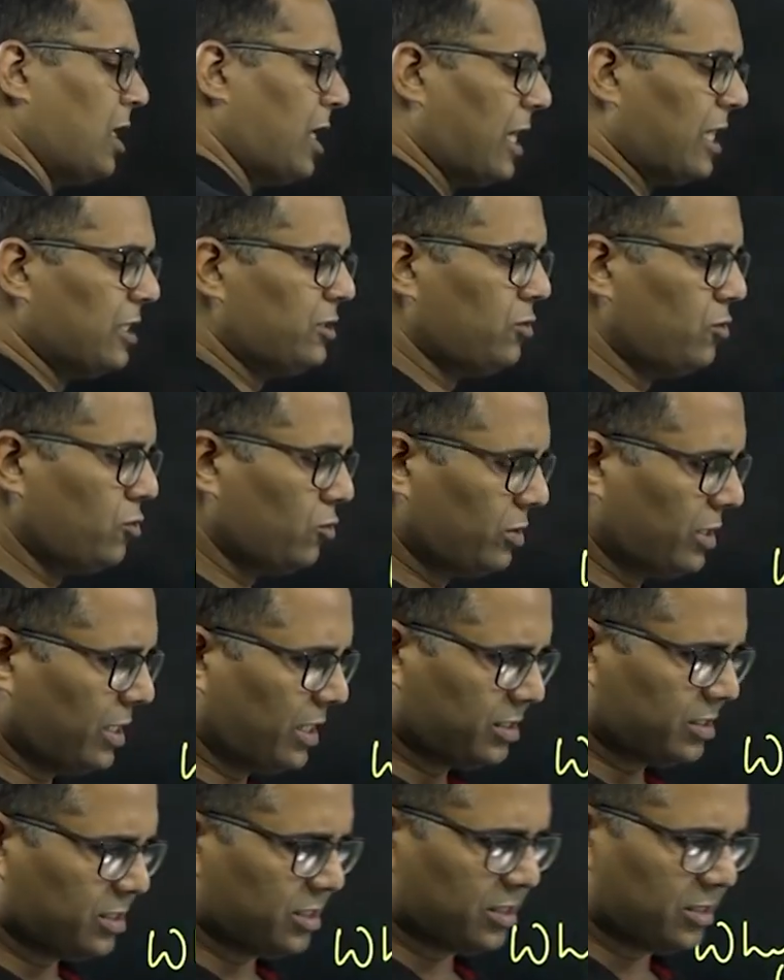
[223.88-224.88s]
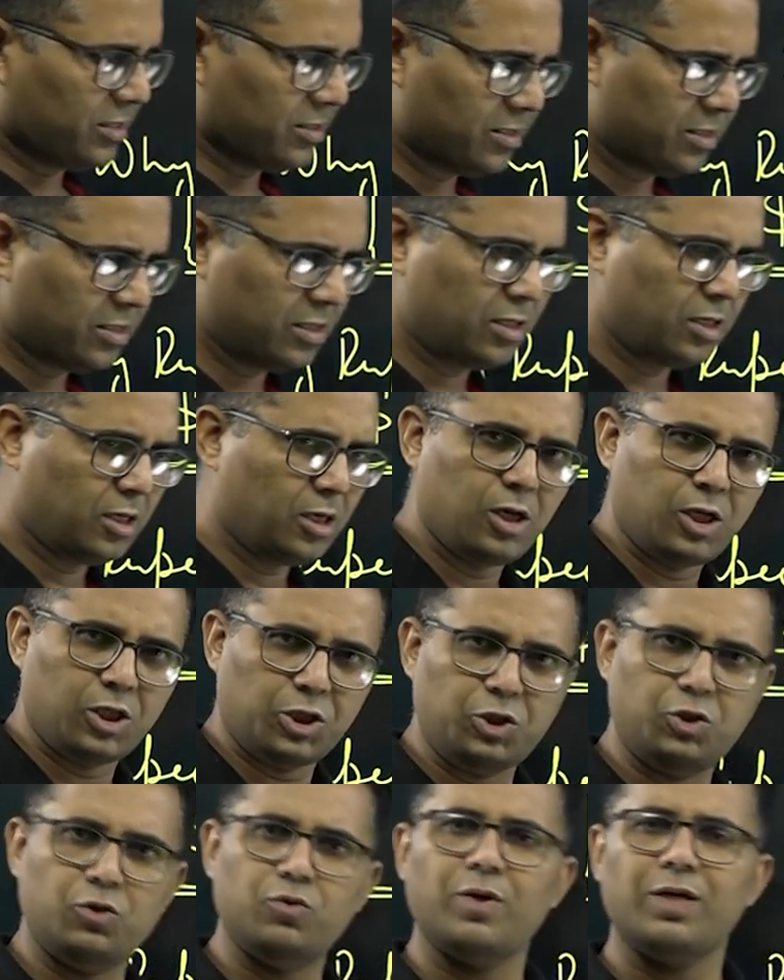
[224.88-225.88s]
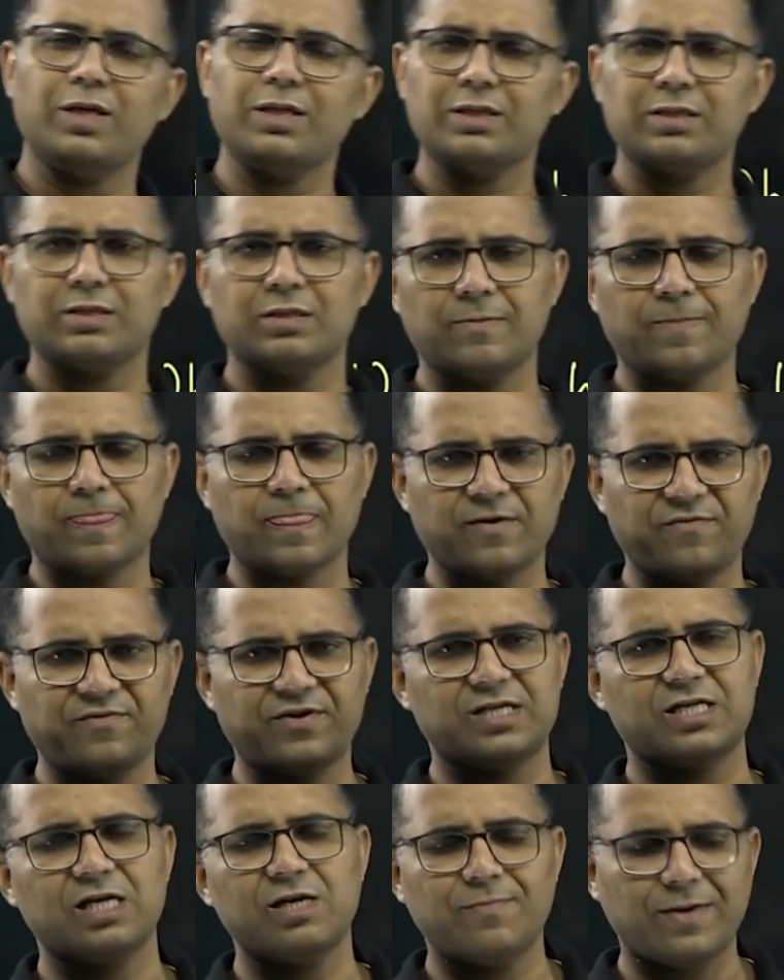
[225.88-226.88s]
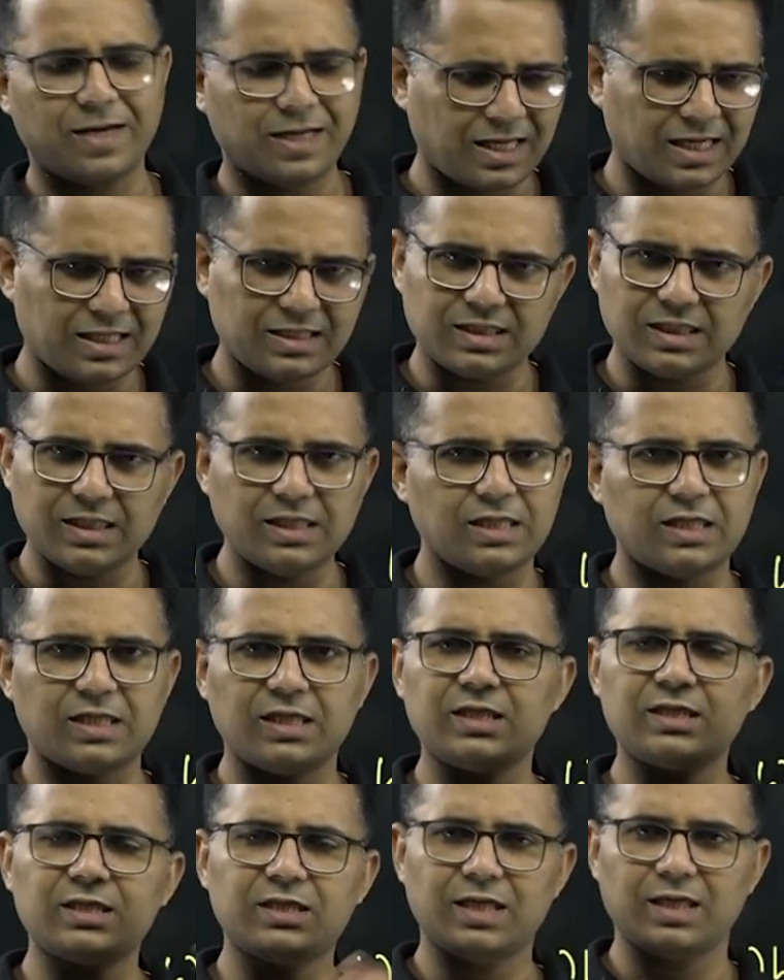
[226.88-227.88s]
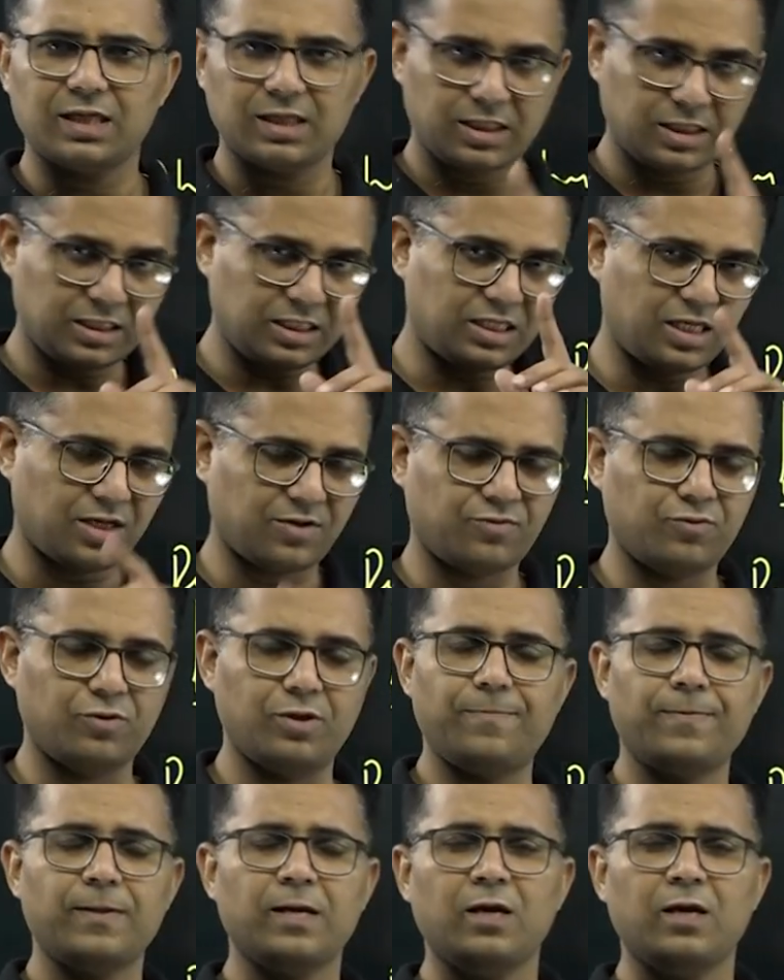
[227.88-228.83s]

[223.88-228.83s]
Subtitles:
As you know that US Federal Bank has increased their, listen carefully,